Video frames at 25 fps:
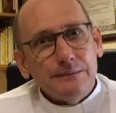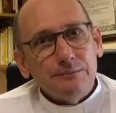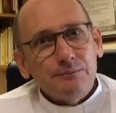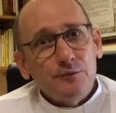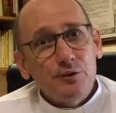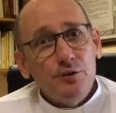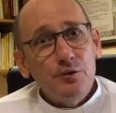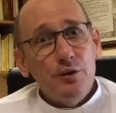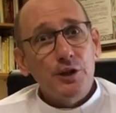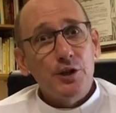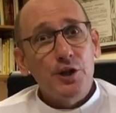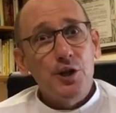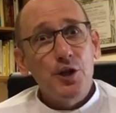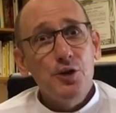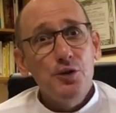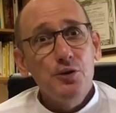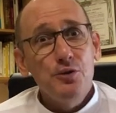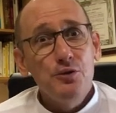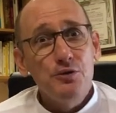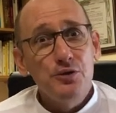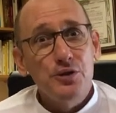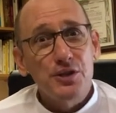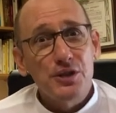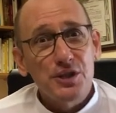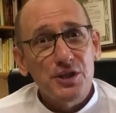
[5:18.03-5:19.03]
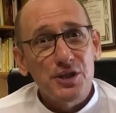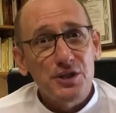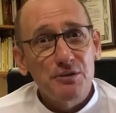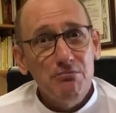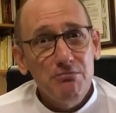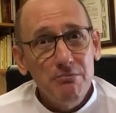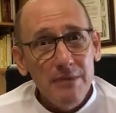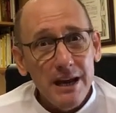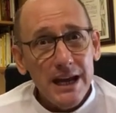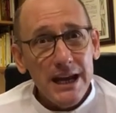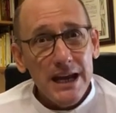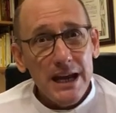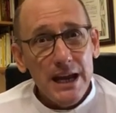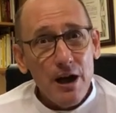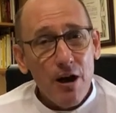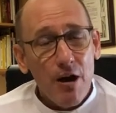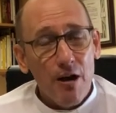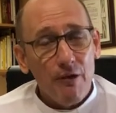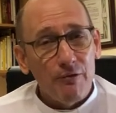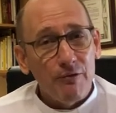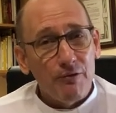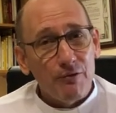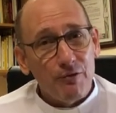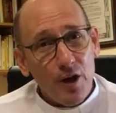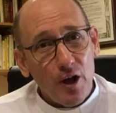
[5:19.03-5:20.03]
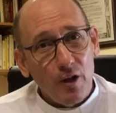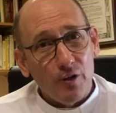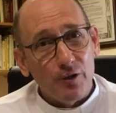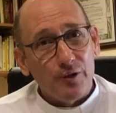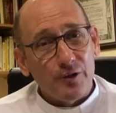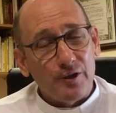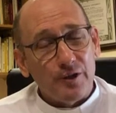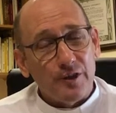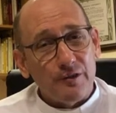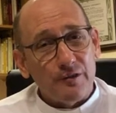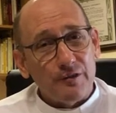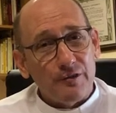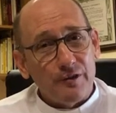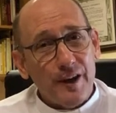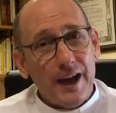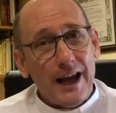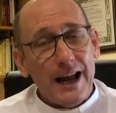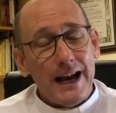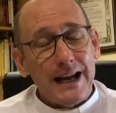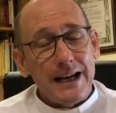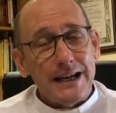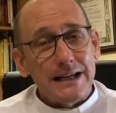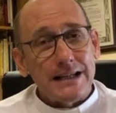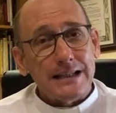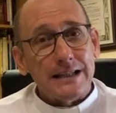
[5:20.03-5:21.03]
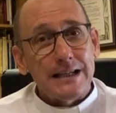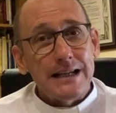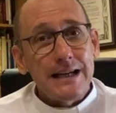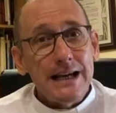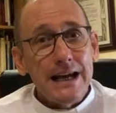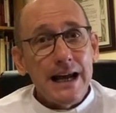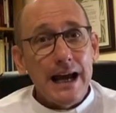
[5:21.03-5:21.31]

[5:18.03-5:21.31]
who accuses me of faults and failings,